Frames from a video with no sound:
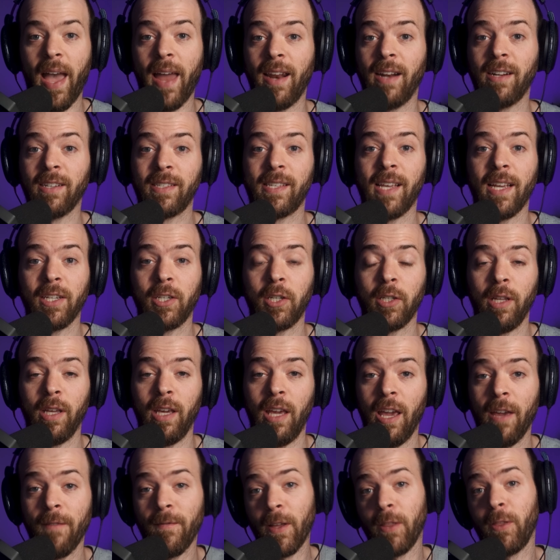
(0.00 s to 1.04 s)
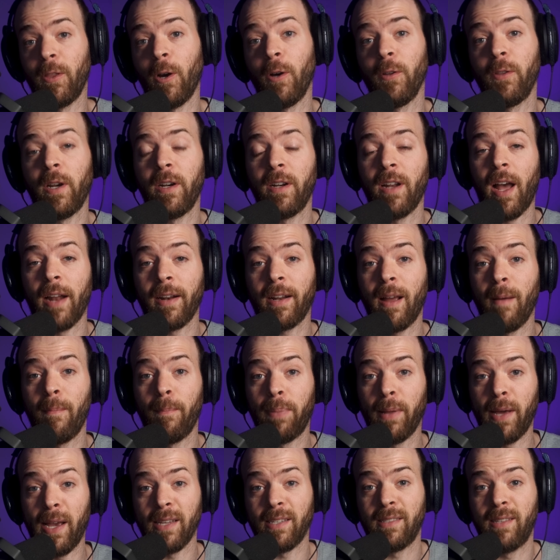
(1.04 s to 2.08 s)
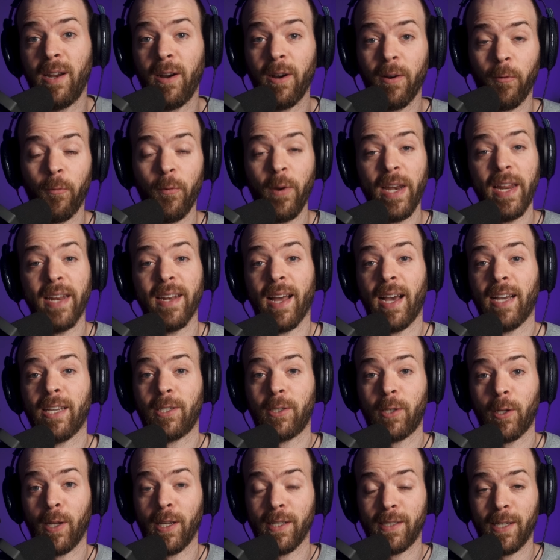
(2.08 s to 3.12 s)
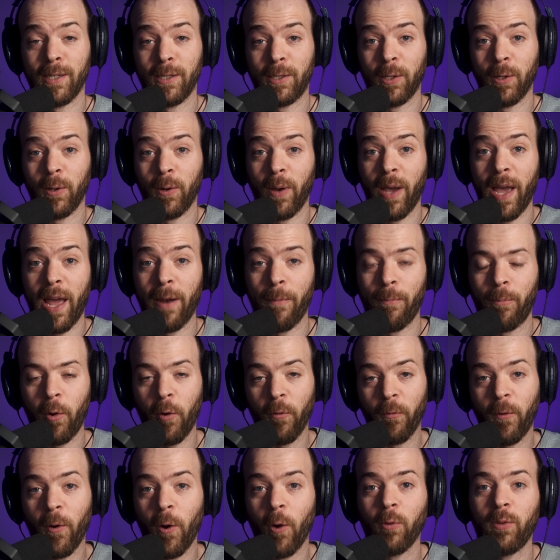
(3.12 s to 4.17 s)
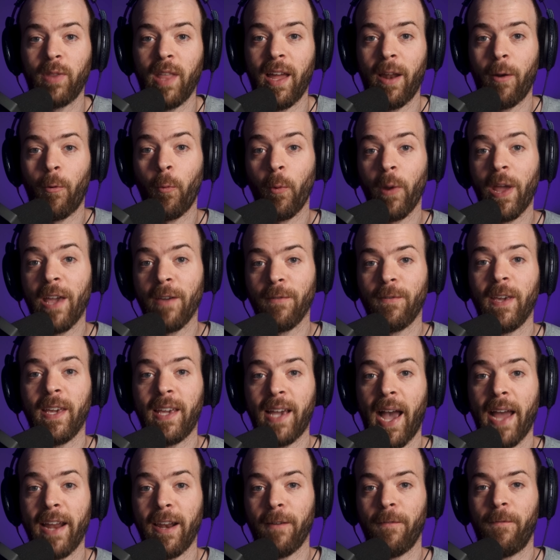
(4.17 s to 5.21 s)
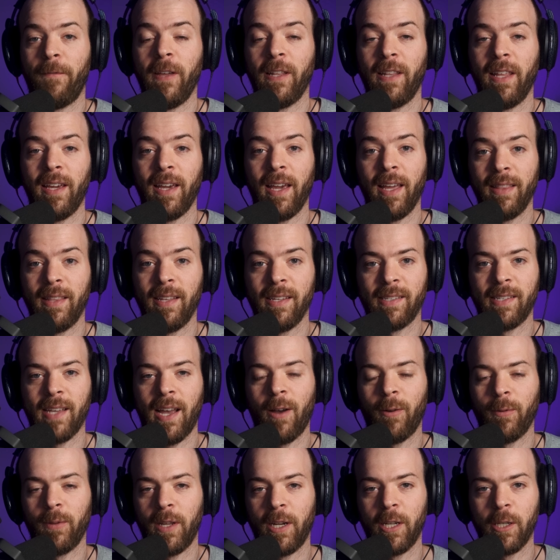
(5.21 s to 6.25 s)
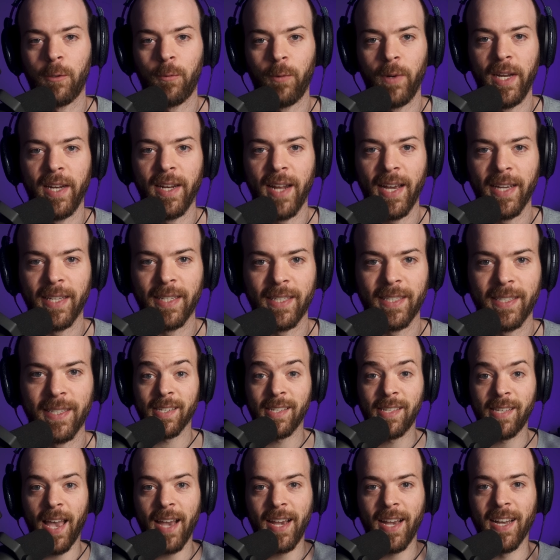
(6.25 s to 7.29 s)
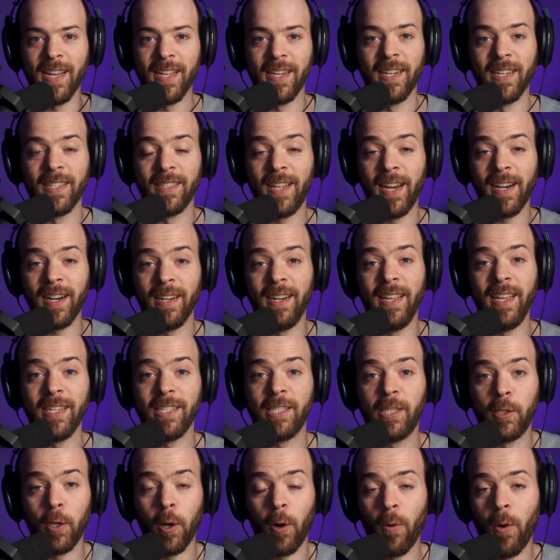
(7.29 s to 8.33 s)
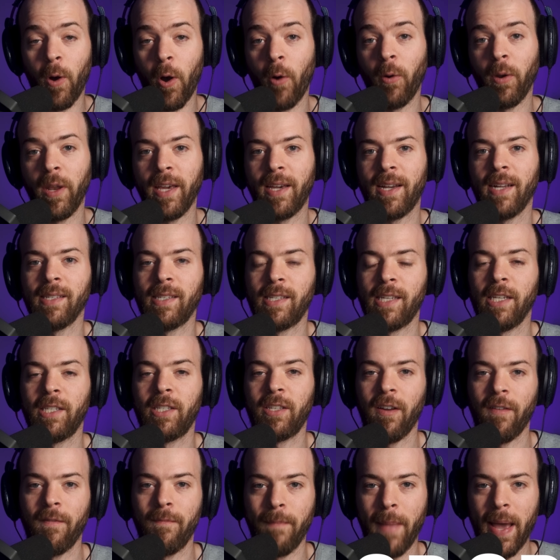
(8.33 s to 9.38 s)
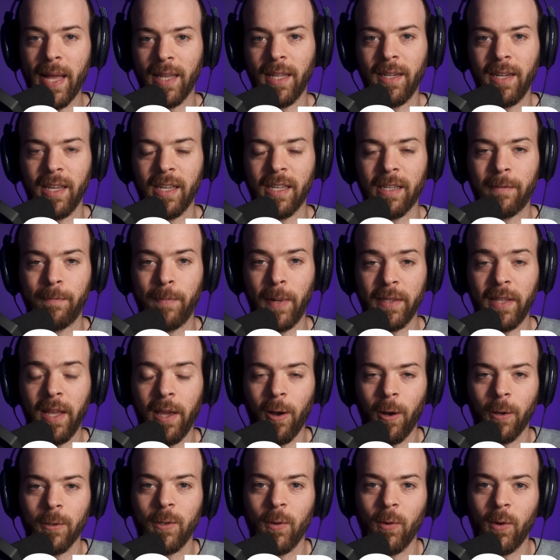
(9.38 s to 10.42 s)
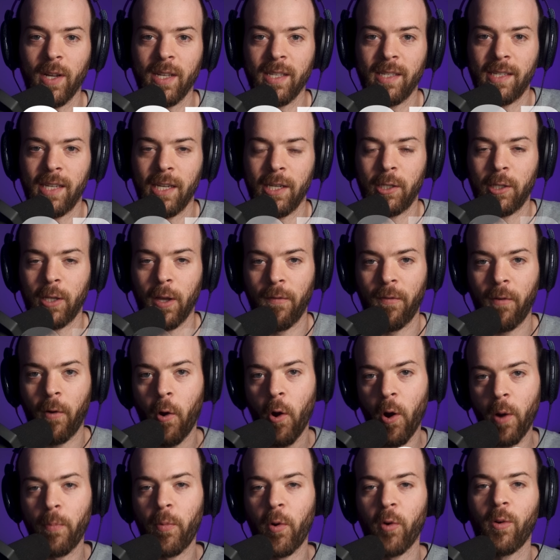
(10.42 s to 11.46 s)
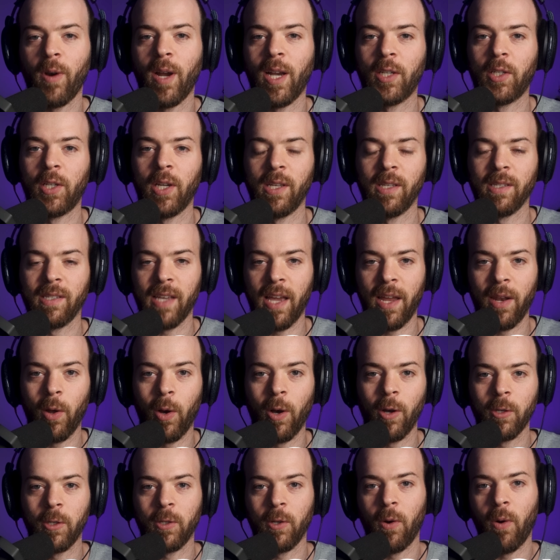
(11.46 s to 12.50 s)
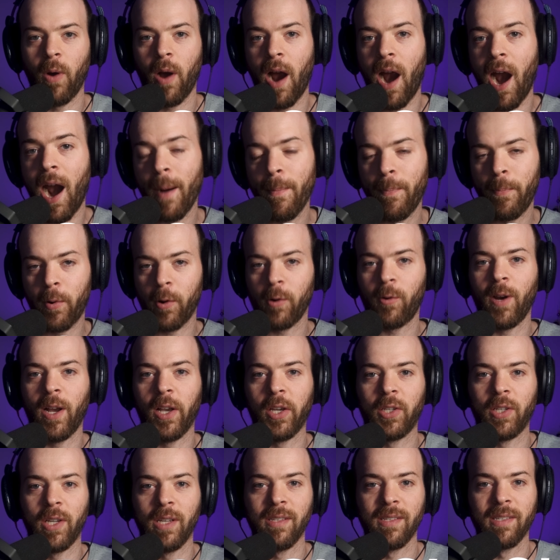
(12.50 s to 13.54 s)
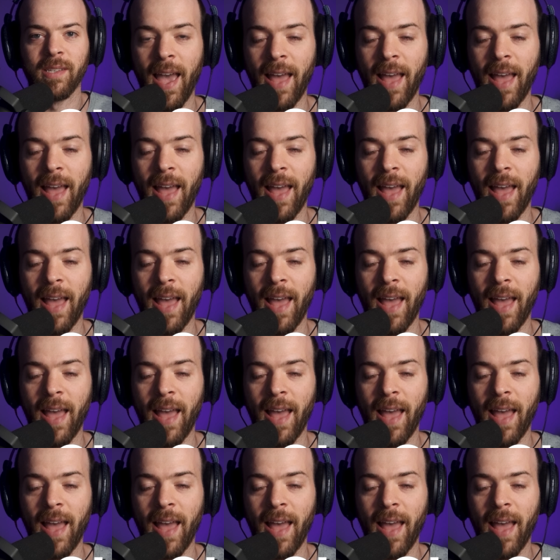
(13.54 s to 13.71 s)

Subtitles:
And essentially, even though they're not complex, they're really nice to listen to and provoke that ravey kind of feeling in the sound that it's really nice. Second, their leads don't only consist of melodies, but they also consist of chord progressions and also ARP progressions.